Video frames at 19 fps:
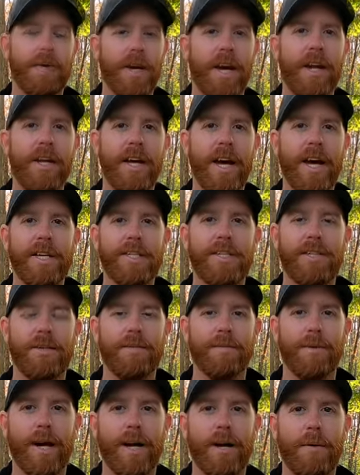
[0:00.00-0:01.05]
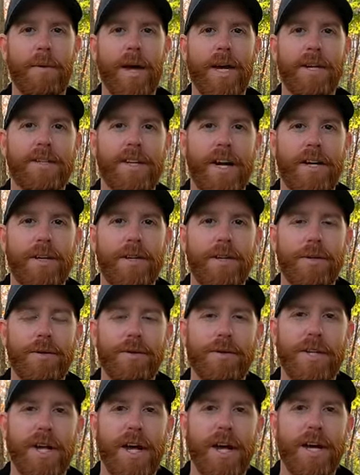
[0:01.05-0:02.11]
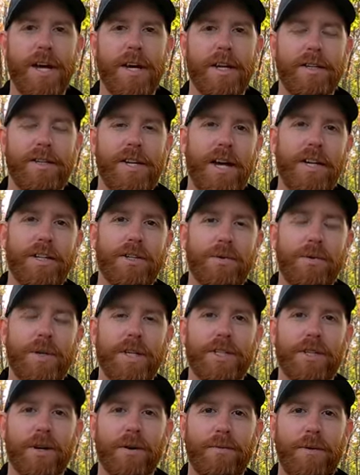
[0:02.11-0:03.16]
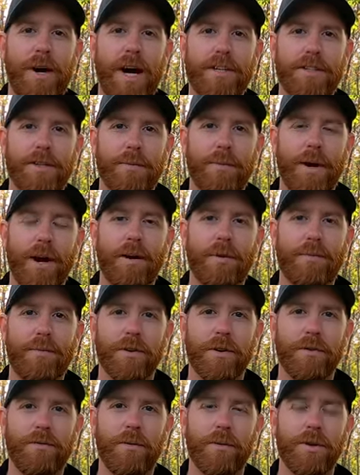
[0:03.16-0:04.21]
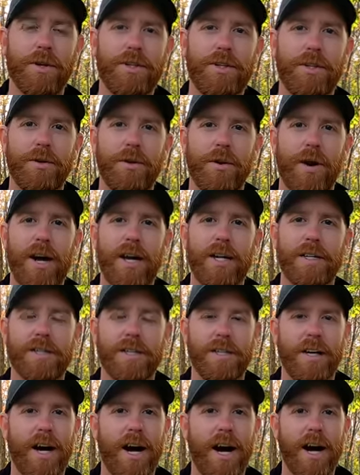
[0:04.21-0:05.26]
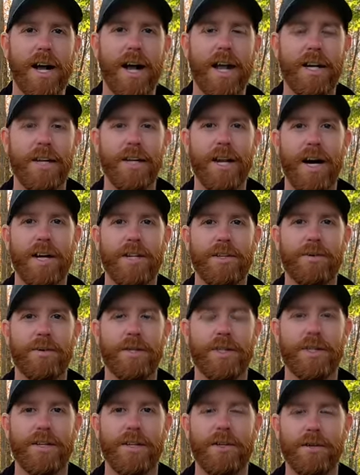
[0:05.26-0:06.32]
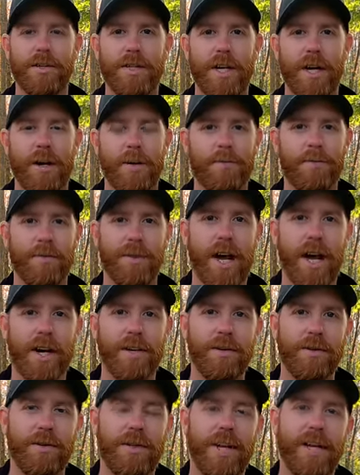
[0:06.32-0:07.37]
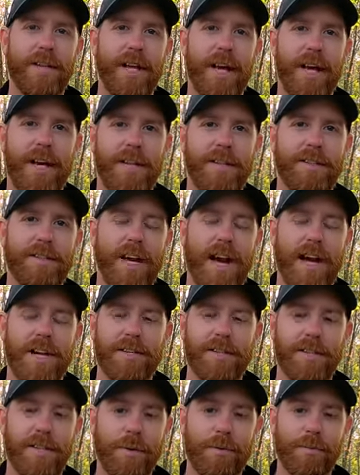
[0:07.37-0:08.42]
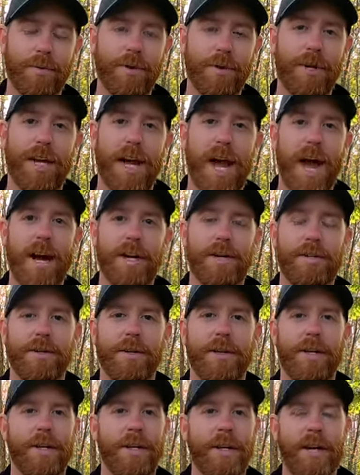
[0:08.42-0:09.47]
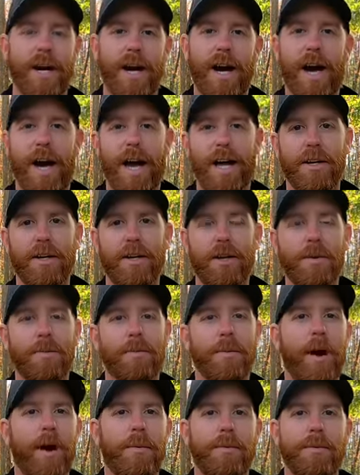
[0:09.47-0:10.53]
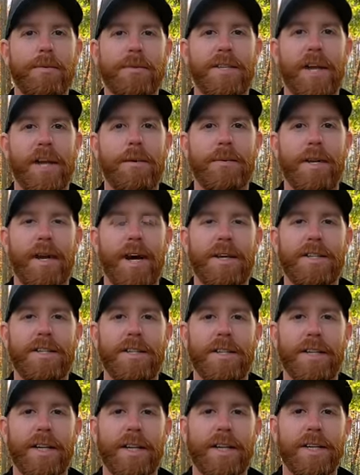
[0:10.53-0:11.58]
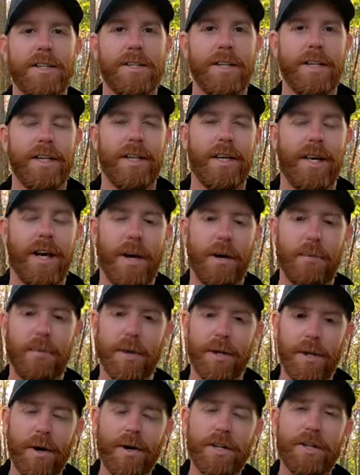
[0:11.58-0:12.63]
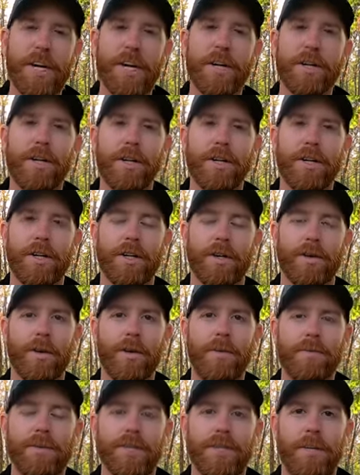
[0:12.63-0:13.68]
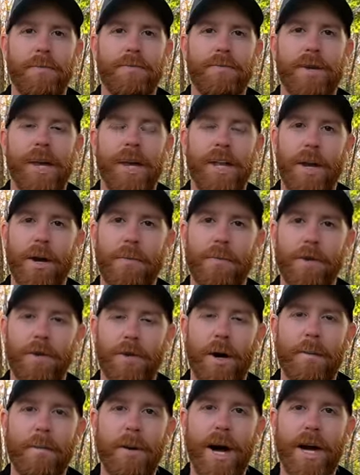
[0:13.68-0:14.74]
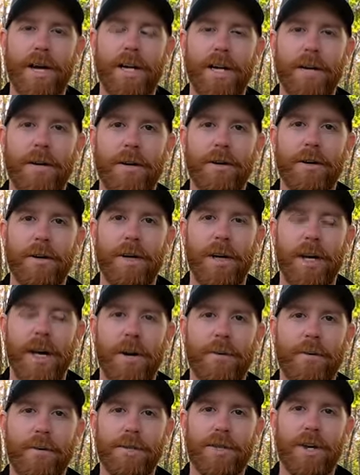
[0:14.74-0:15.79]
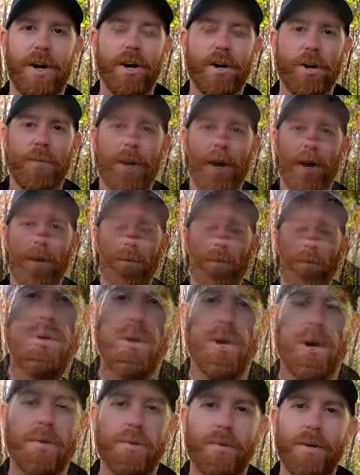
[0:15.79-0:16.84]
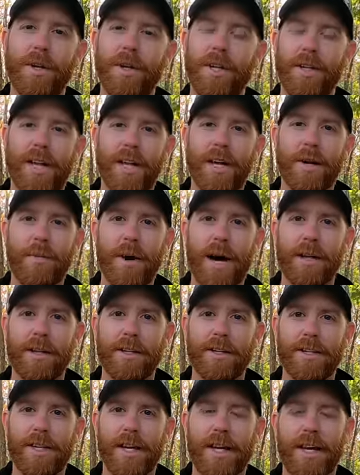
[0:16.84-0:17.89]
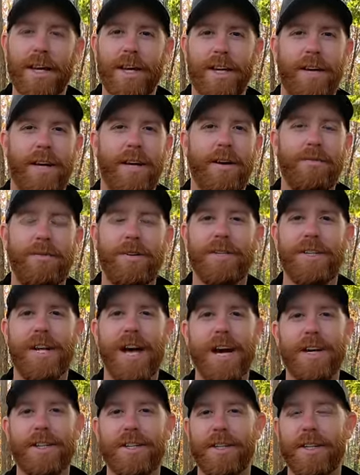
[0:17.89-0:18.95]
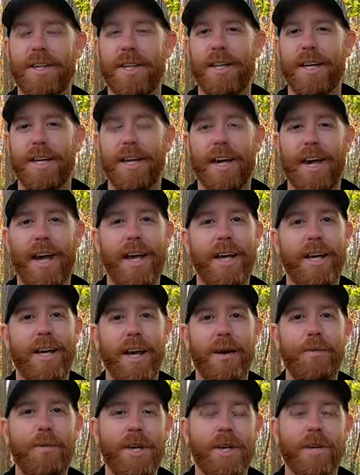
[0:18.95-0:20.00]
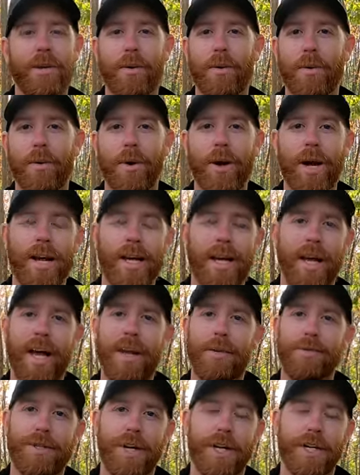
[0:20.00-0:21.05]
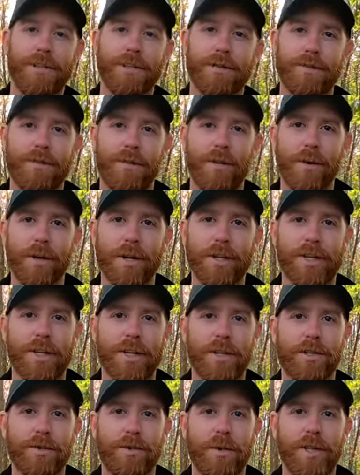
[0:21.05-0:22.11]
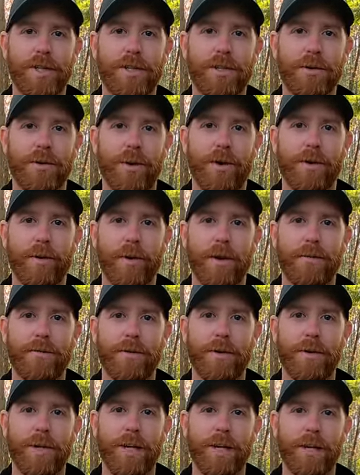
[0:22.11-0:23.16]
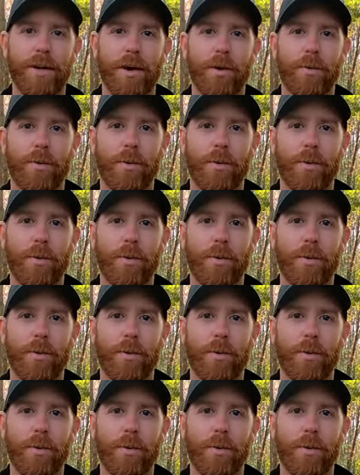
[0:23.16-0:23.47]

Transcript: Cutting Edge recommends that you use a 10 twist or faster barrel for the 42 grains. I got a 9 twist Lilja. I do think that is actually pretty accurate. I had no problem stabilizing these, but go ahead and take a look at the groups, and then we'll come back here and we'll talk about what I really think about this kit and if it's actually a gimmick or a game changer for us in the 22 long rifle ELR